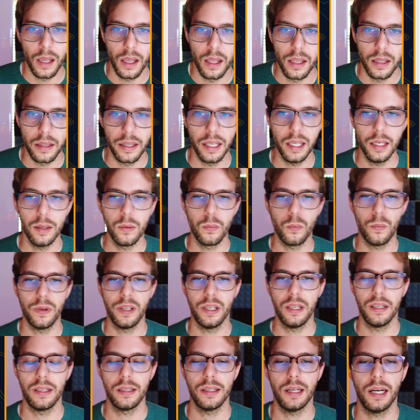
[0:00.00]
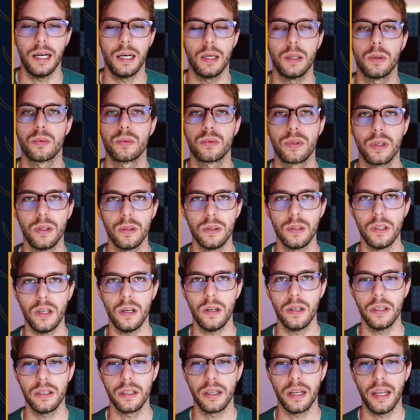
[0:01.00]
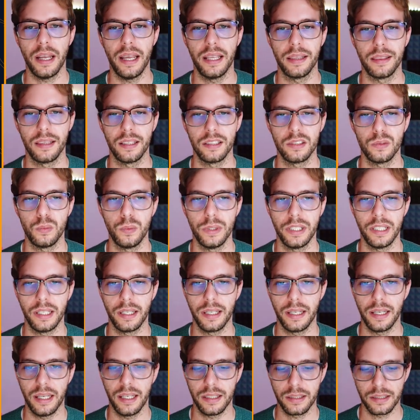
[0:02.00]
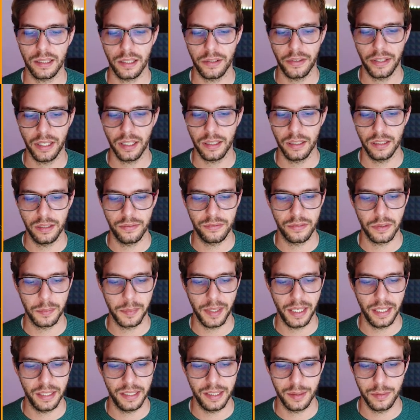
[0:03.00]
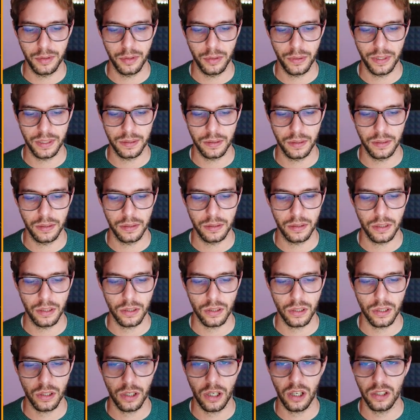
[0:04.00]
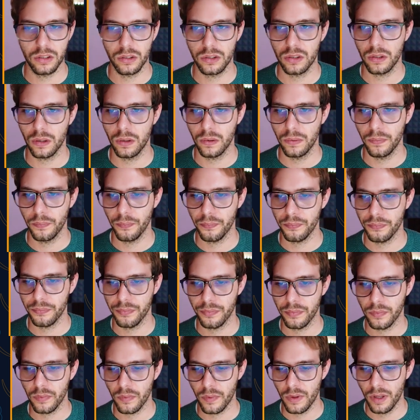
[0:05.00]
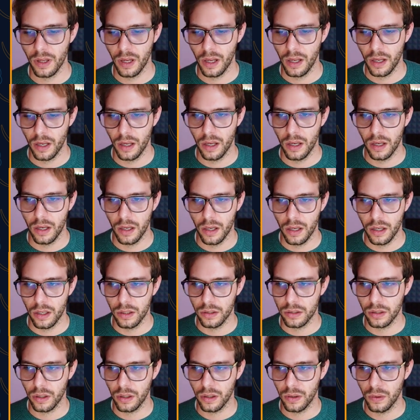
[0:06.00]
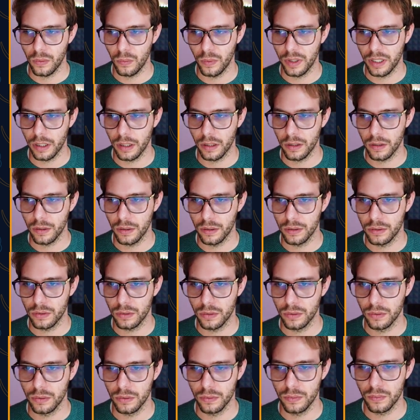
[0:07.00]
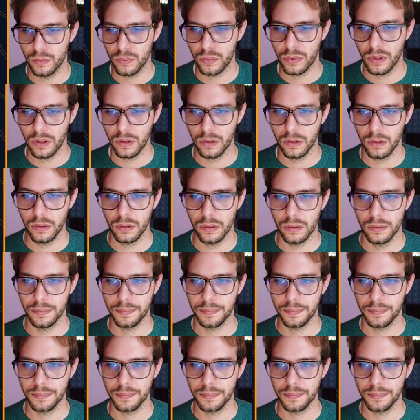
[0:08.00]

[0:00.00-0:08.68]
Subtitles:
Then we need our role on, and this we can get directly from AWS's console. So we can go to roles.